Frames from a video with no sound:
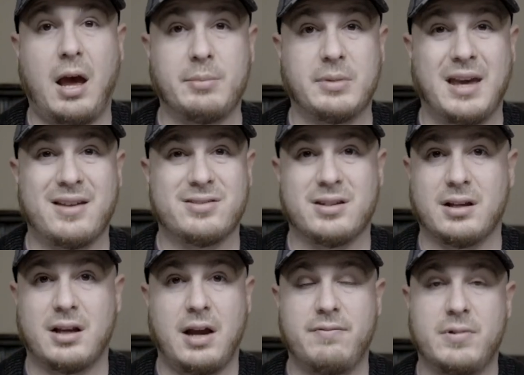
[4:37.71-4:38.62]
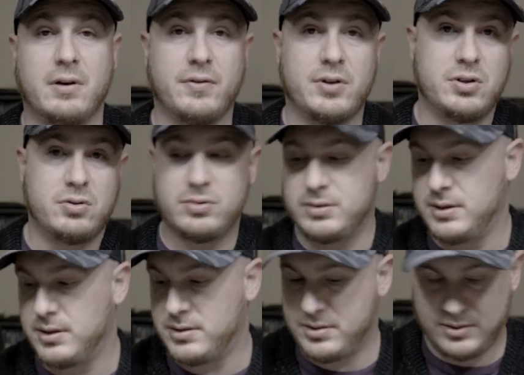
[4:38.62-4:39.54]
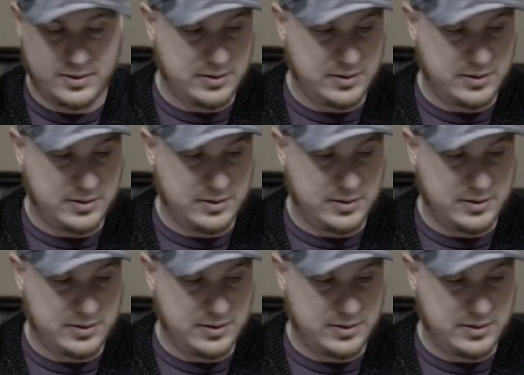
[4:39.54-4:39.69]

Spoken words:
I'm guessing, I've never used this.